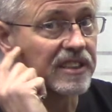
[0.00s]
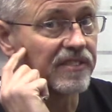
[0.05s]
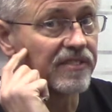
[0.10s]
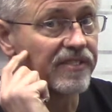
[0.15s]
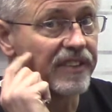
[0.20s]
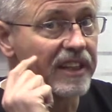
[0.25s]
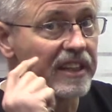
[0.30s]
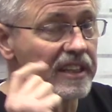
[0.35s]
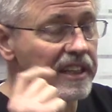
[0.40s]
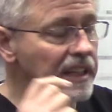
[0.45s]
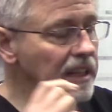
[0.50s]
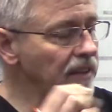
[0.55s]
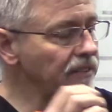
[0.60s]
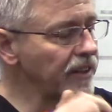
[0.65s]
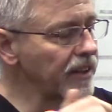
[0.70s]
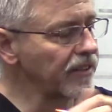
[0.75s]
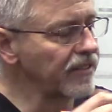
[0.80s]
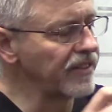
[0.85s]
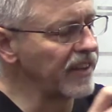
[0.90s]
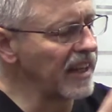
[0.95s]
feeling of
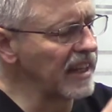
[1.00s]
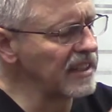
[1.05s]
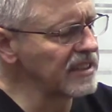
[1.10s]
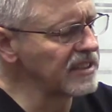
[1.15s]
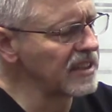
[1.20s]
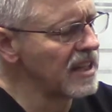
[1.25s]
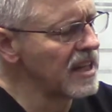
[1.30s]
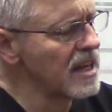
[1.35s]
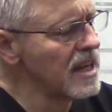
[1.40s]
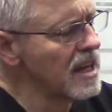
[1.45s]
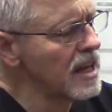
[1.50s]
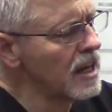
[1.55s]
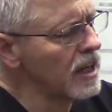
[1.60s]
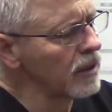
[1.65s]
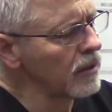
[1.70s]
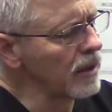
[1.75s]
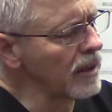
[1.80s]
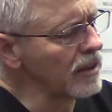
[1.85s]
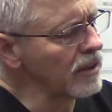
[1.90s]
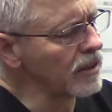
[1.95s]
your face.
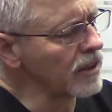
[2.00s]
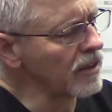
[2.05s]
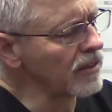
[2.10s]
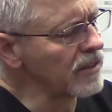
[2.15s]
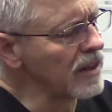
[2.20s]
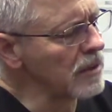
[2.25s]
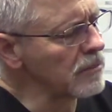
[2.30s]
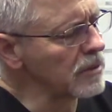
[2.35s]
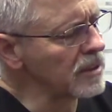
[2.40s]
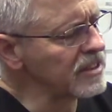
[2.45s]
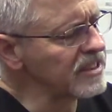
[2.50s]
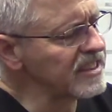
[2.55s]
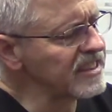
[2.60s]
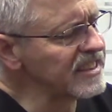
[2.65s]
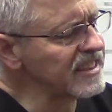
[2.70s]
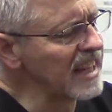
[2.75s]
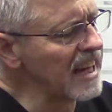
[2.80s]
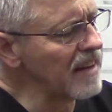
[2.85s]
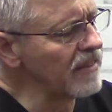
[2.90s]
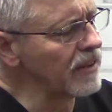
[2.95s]
Cranial nerve number
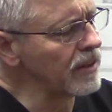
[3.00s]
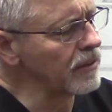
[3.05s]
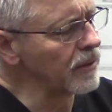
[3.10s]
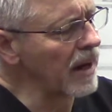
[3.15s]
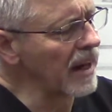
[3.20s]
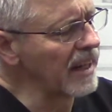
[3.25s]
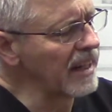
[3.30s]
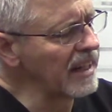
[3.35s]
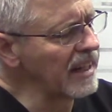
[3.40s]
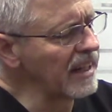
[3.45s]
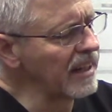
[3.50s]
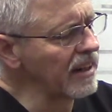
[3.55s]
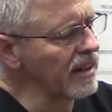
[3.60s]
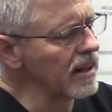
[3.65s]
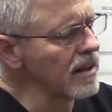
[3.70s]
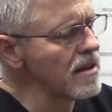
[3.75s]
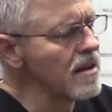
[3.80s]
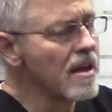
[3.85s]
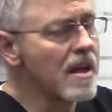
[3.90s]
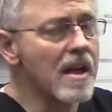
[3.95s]
7 right
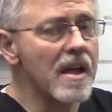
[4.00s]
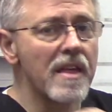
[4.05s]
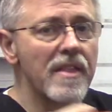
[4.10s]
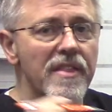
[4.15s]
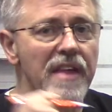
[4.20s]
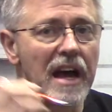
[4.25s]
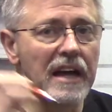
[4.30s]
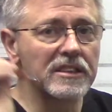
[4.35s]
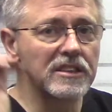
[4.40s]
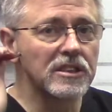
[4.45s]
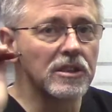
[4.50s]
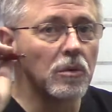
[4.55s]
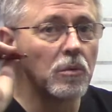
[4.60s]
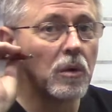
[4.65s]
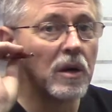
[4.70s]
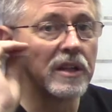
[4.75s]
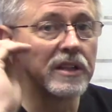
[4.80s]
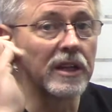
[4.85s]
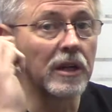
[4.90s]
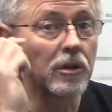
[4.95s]
here. That's the
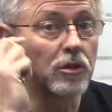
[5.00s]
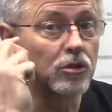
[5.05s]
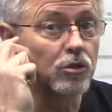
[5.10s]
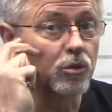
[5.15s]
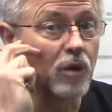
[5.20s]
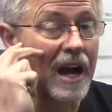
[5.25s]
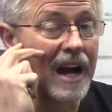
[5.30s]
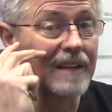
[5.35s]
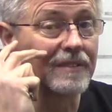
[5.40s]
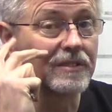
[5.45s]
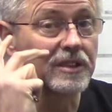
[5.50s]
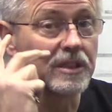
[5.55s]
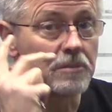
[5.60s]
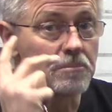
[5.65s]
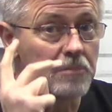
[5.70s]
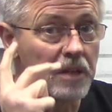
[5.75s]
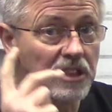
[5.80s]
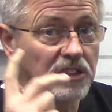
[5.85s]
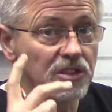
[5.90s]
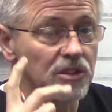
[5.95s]
one that drives the
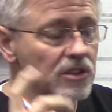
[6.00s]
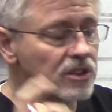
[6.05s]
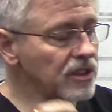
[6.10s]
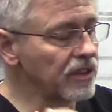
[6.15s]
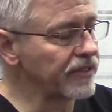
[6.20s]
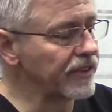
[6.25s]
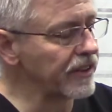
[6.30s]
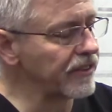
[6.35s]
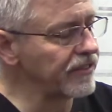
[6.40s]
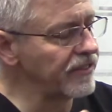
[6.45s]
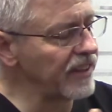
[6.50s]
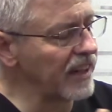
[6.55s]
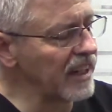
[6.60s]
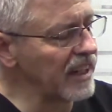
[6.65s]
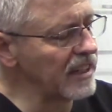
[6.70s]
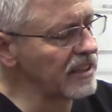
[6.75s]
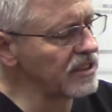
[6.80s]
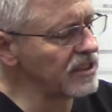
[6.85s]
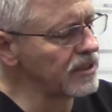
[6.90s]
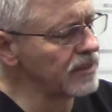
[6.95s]
muscles of your
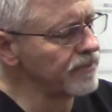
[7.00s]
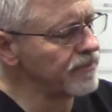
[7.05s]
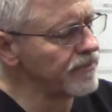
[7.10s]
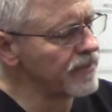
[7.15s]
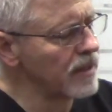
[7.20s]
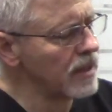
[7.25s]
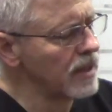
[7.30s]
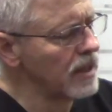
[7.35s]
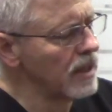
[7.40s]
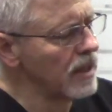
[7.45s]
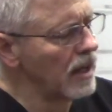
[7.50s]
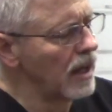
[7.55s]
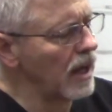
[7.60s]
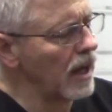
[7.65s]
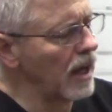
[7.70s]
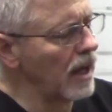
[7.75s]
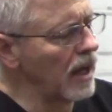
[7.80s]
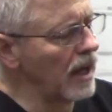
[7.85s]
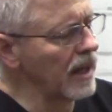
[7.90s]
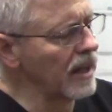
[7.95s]
face.
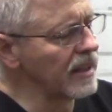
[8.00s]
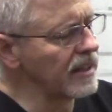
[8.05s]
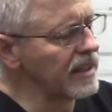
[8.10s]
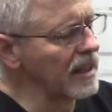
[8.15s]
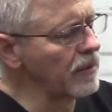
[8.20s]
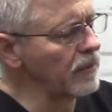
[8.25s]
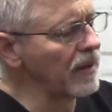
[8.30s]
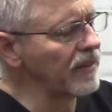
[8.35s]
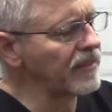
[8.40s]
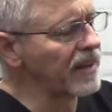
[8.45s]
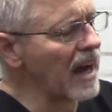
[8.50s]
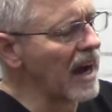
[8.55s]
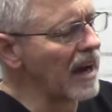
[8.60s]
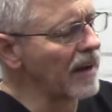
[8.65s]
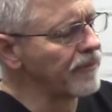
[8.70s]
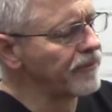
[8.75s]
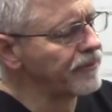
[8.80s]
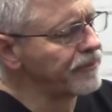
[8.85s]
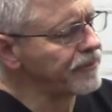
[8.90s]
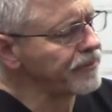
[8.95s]
Then we've
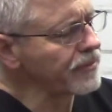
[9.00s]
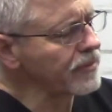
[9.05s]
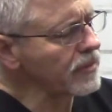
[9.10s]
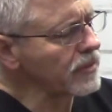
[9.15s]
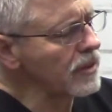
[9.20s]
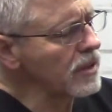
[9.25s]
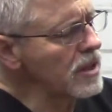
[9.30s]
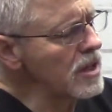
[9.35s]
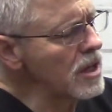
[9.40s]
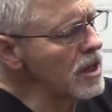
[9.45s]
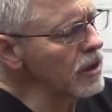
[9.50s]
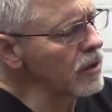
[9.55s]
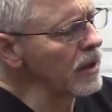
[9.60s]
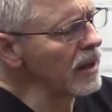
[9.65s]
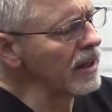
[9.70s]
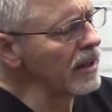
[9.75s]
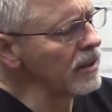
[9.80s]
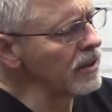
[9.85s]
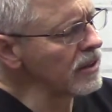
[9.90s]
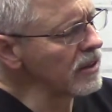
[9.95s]
got
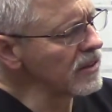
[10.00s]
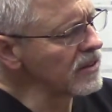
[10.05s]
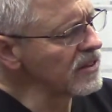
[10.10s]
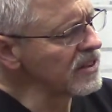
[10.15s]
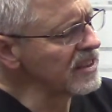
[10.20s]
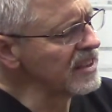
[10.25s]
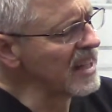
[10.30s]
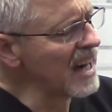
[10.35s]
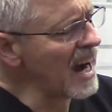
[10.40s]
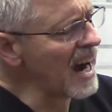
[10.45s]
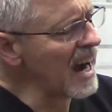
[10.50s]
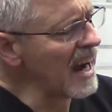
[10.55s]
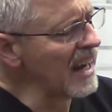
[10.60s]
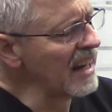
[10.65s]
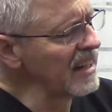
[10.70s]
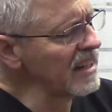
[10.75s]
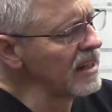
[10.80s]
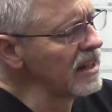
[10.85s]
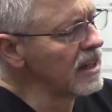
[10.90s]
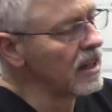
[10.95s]
cranial nerves
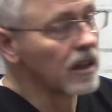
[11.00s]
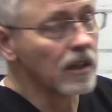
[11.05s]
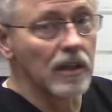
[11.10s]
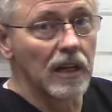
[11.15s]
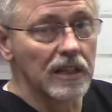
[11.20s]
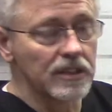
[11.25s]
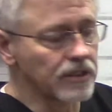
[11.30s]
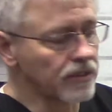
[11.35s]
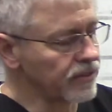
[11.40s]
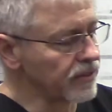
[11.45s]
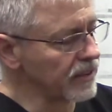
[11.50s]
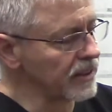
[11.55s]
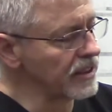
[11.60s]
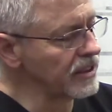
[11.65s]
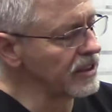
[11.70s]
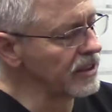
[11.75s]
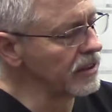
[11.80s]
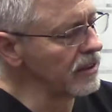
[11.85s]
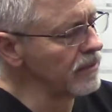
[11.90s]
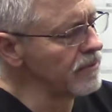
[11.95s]
9,
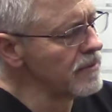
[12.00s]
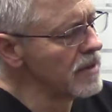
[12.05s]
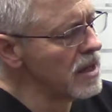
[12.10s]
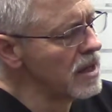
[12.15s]
glossopharyngeal,